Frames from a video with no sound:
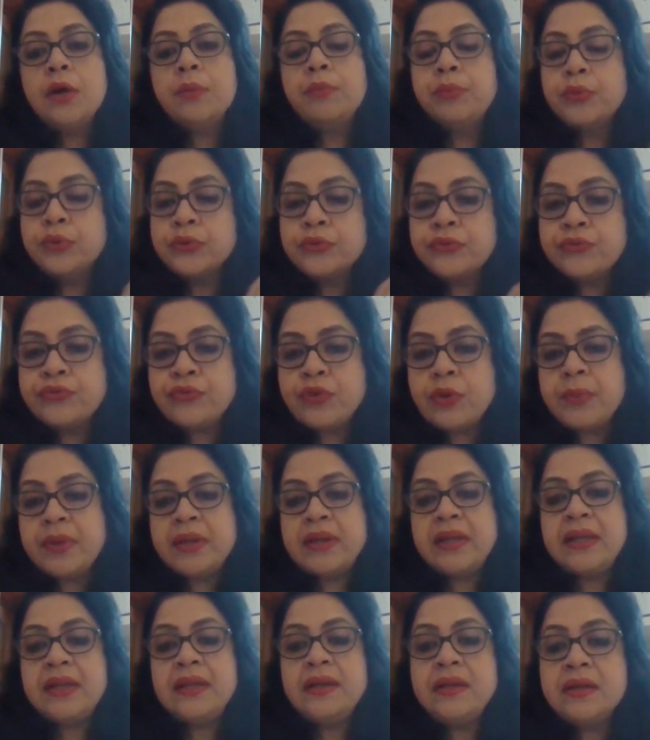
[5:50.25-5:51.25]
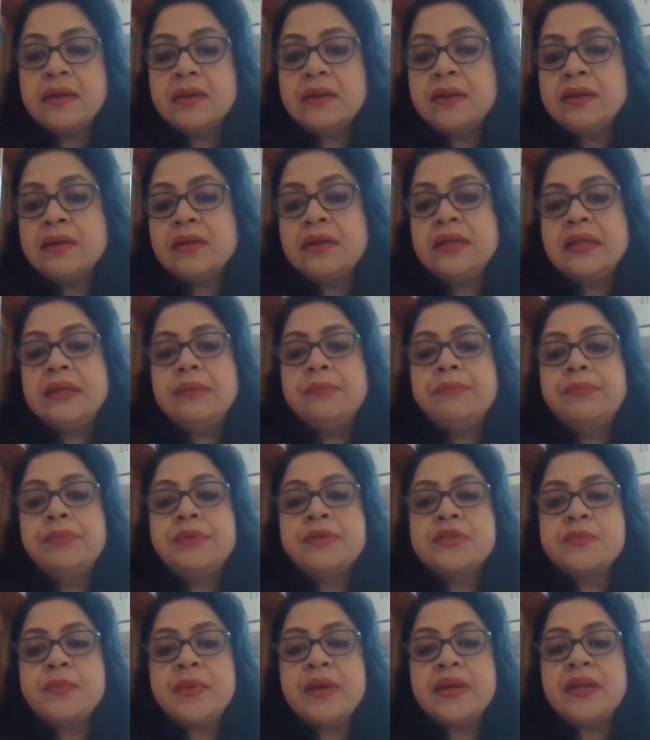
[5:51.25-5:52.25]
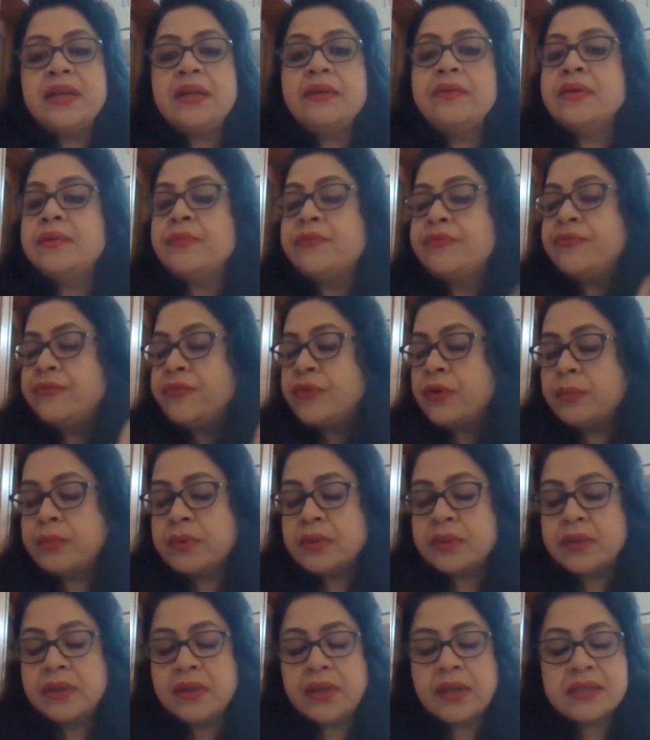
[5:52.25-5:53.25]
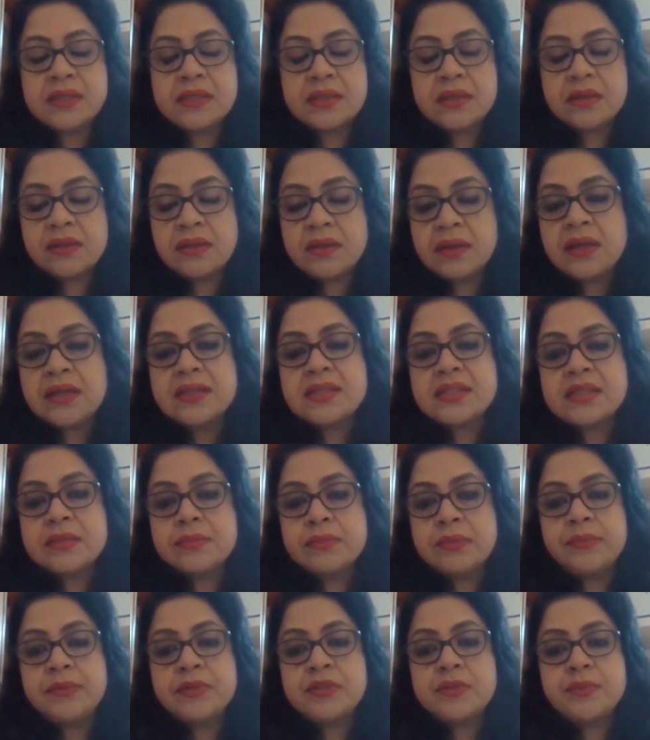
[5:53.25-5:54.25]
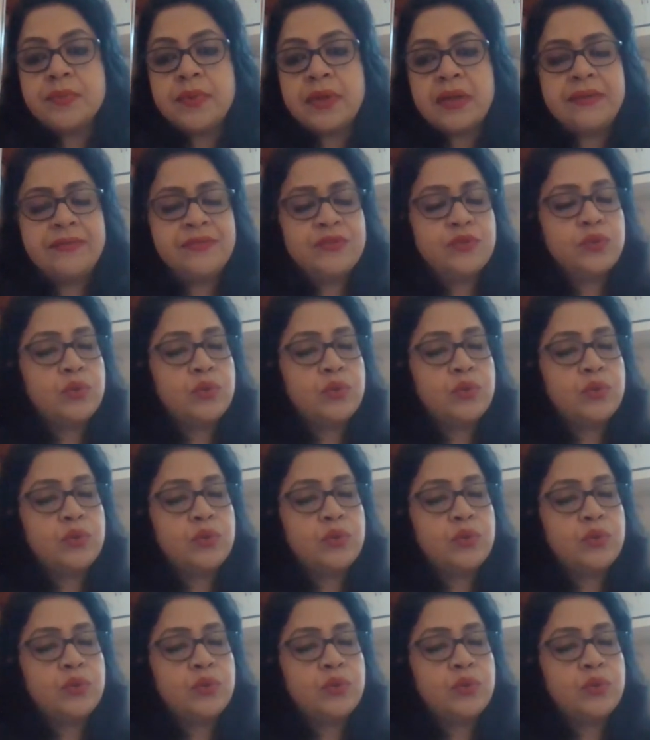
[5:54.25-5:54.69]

both from an internal team perspective and from an external customer perspective.